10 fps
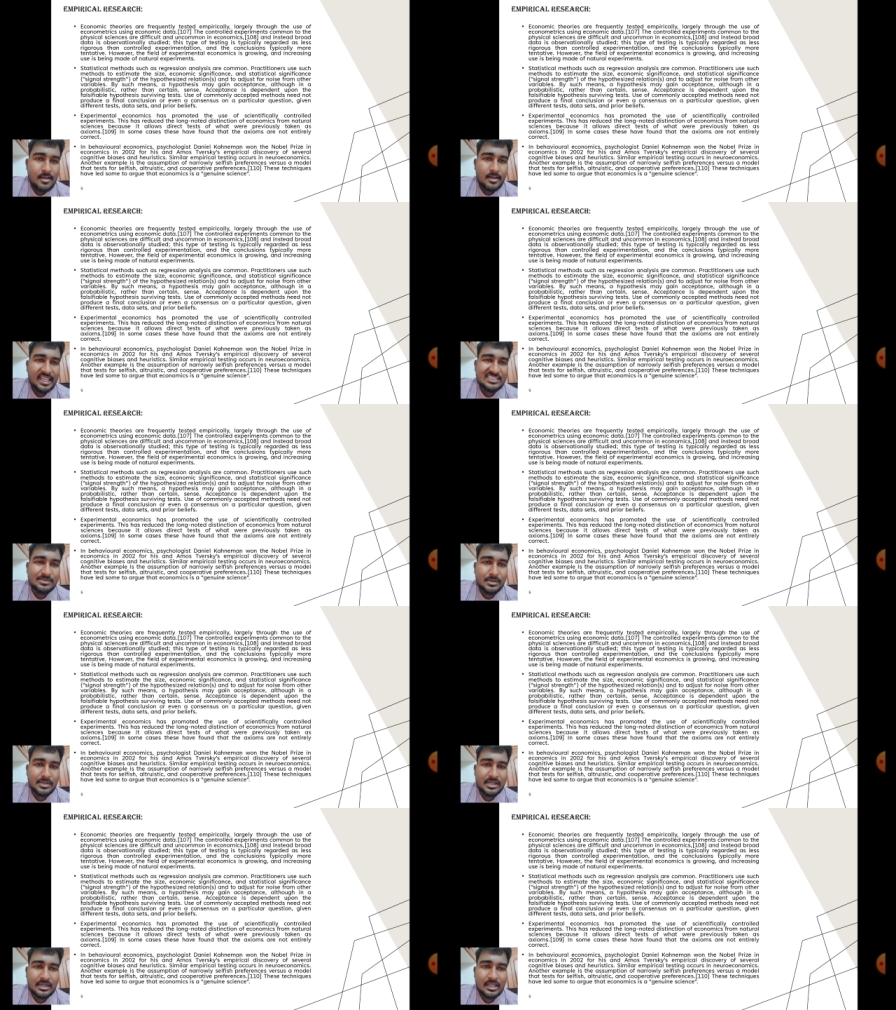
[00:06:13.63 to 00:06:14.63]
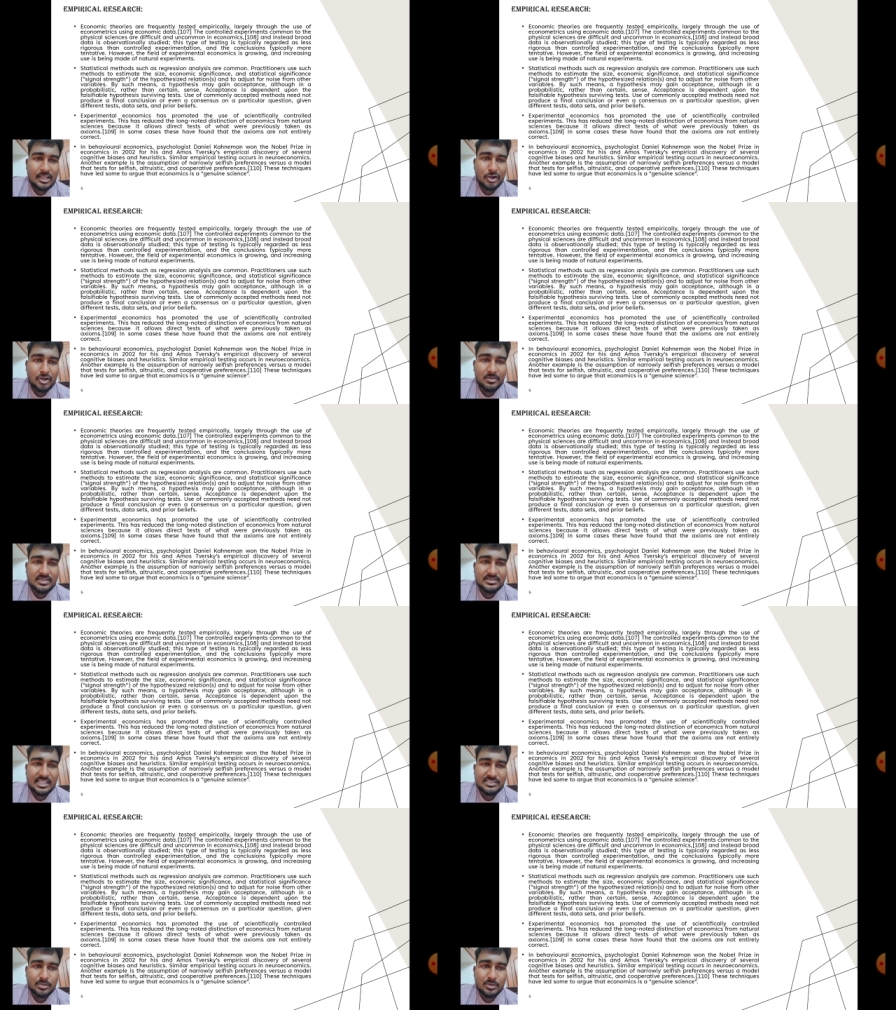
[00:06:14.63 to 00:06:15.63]
Experimental economics has
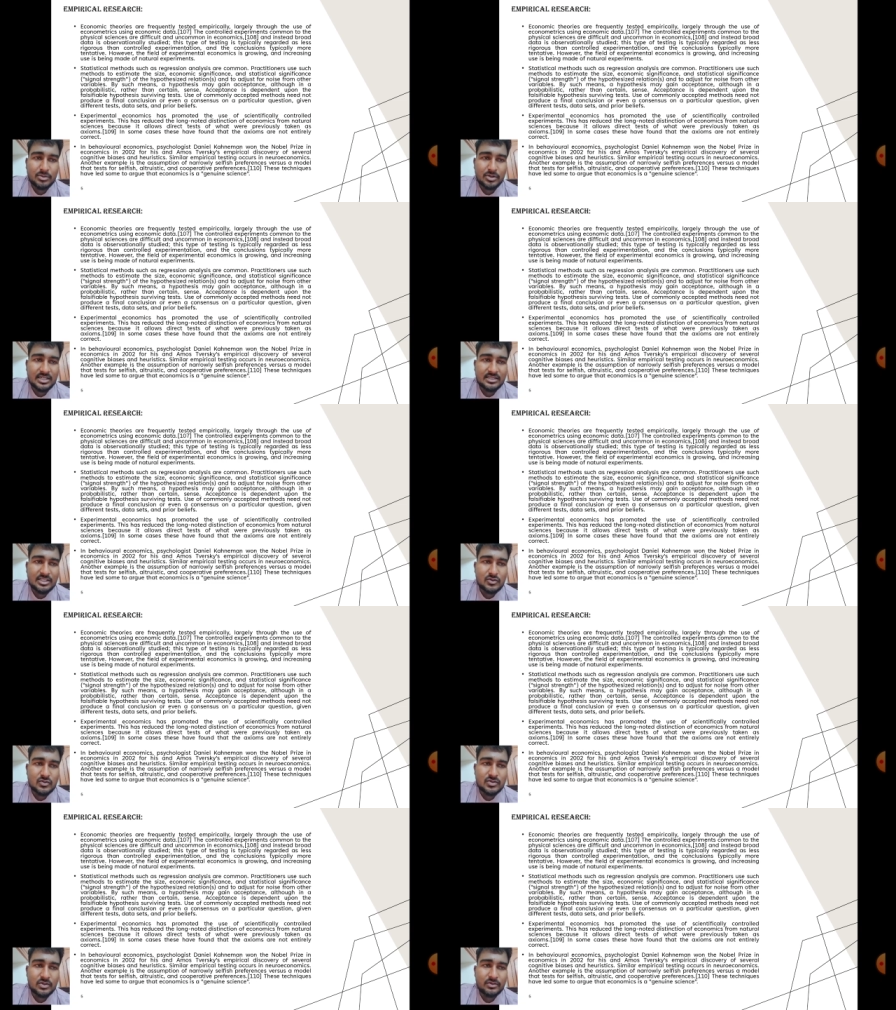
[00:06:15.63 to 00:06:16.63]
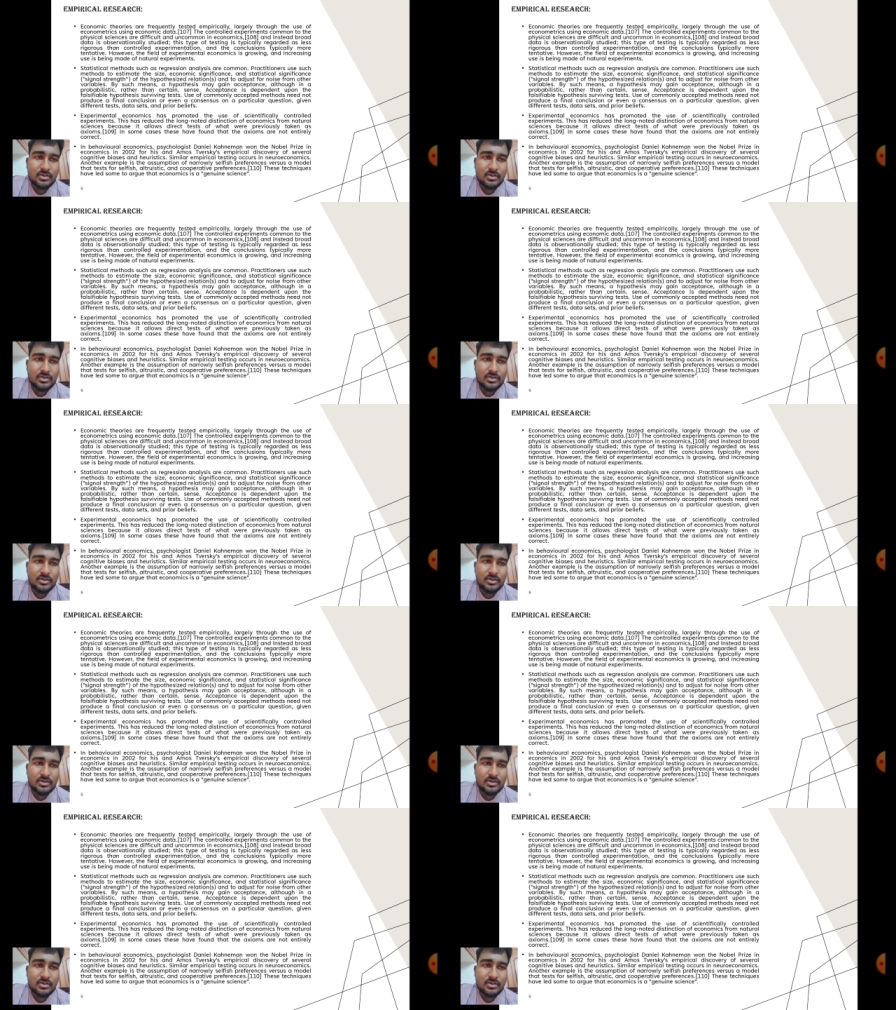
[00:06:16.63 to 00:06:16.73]
promoted the use of